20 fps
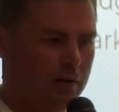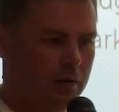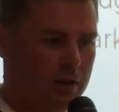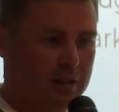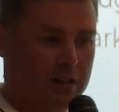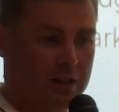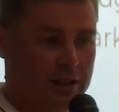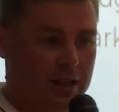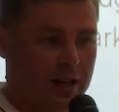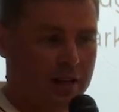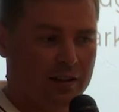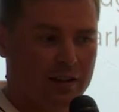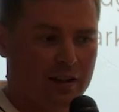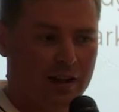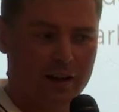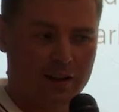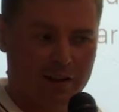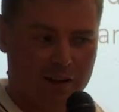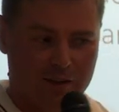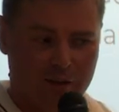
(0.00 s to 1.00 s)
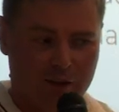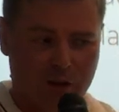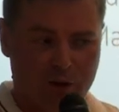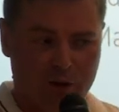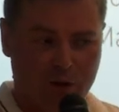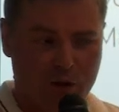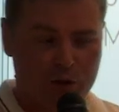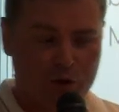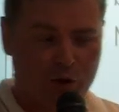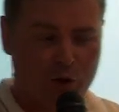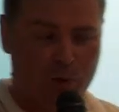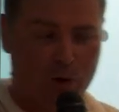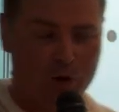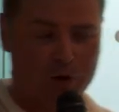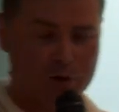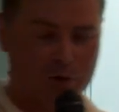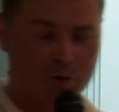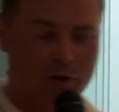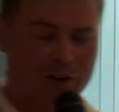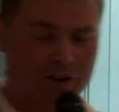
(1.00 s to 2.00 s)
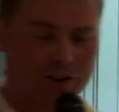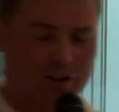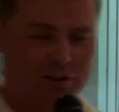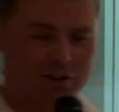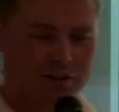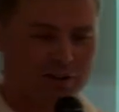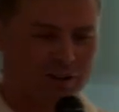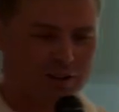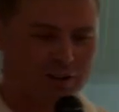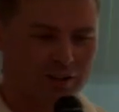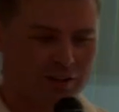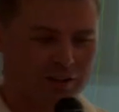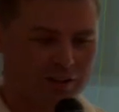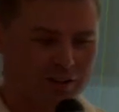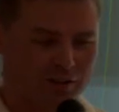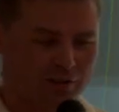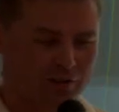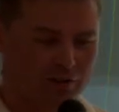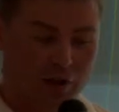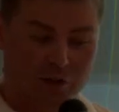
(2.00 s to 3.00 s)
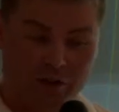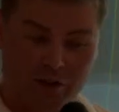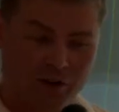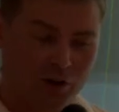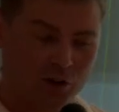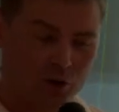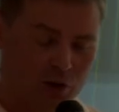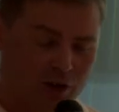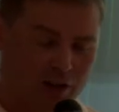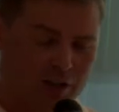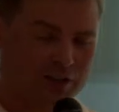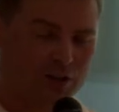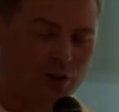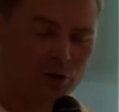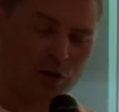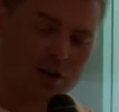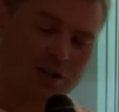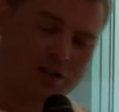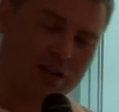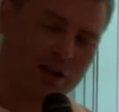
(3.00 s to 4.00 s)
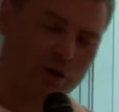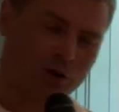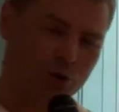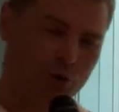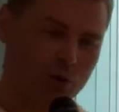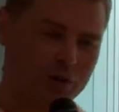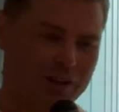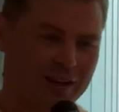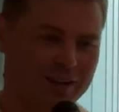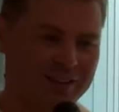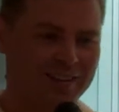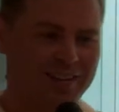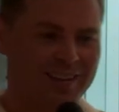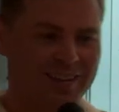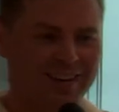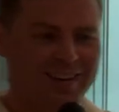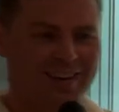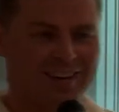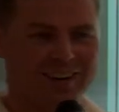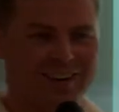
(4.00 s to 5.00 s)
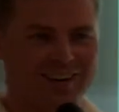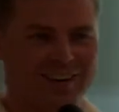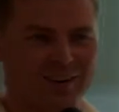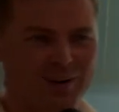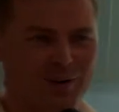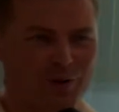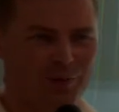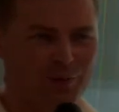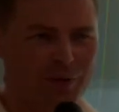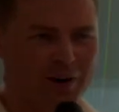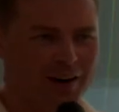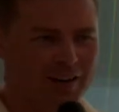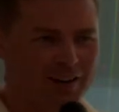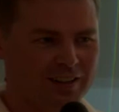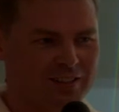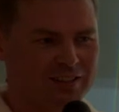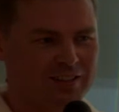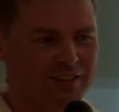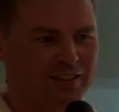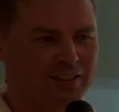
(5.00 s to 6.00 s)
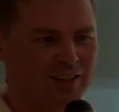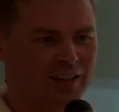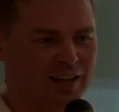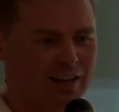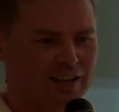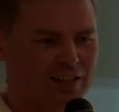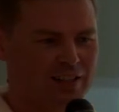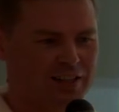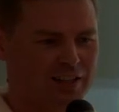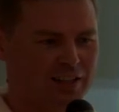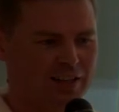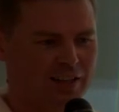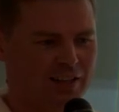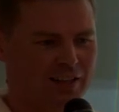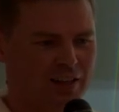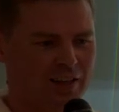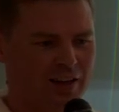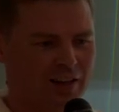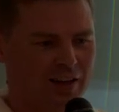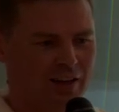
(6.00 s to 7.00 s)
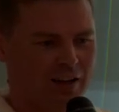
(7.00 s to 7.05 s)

as I said, I'm not sure about this market, definitely not US. In US they're good with that, but I see